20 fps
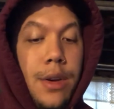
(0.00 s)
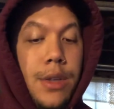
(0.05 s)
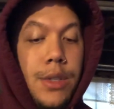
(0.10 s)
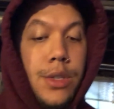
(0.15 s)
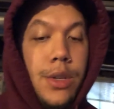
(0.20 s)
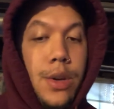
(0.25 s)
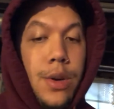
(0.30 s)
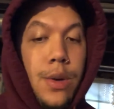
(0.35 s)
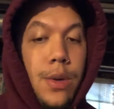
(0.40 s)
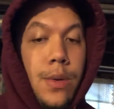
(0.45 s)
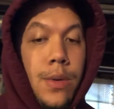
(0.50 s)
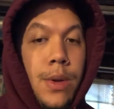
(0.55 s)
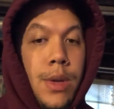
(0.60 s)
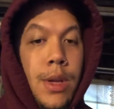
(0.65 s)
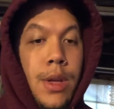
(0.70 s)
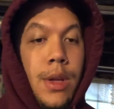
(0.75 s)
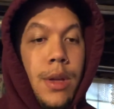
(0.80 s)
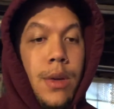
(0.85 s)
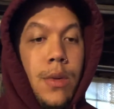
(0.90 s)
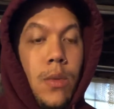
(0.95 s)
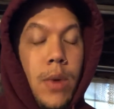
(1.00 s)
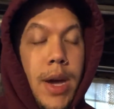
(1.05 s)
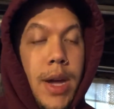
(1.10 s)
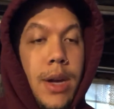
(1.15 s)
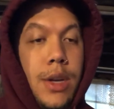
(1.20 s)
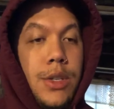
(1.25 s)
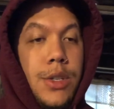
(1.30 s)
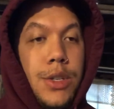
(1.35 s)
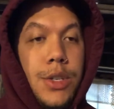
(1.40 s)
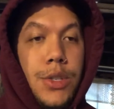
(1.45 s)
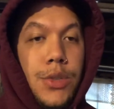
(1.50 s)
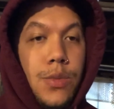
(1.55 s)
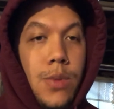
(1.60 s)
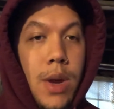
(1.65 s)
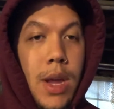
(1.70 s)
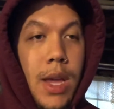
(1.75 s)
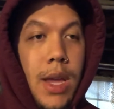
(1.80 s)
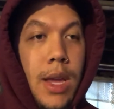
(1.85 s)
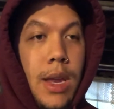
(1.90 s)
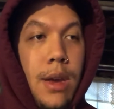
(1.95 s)
So wires are just
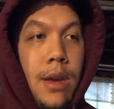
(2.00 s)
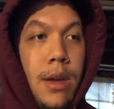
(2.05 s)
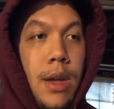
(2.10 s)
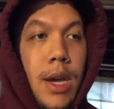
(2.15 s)
ran.